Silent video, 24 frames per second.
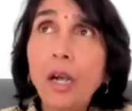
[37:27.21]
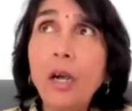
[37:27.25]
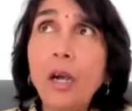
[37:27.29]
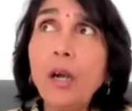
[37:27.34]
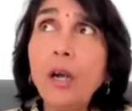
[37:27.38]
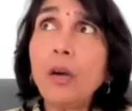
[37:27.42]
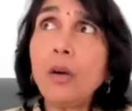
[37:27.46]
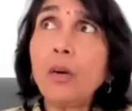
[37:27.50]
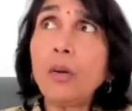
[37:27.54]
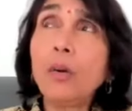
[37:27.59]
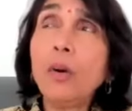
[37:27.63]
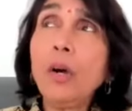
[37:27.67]

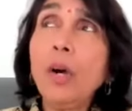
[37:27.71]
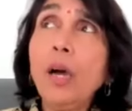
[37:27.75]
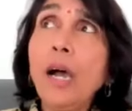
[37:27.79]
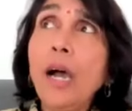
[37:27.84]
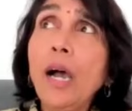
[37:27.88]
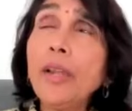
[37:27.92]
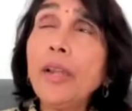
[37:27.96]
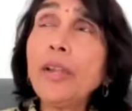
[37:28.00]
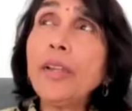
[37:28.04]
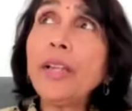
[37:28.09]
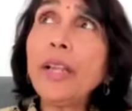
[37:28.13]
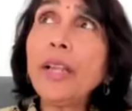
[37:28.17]
Oh,
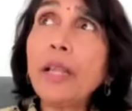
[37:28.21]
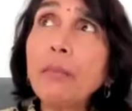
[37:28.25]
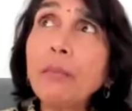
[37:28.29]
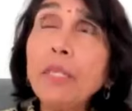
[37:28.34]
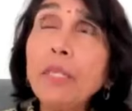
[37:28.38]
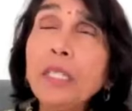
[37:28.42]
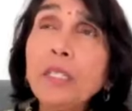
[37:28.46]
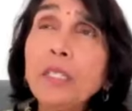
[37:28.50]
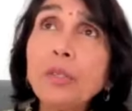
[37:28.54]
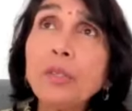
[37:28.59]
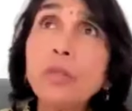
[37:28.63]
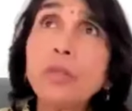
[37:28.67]
how did I
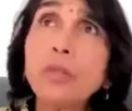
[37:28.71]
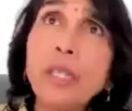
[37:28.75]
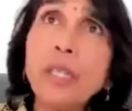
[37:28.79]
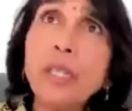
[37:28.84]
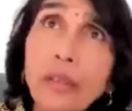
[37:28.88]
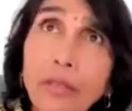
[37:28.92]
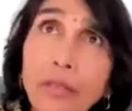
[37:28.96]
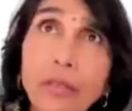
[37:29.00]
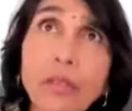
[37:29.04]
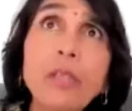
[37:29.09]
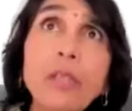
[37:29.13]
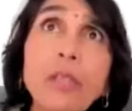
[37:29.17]
meet
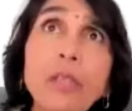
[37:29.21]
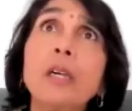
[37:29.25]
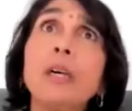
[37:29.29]
Gurudev?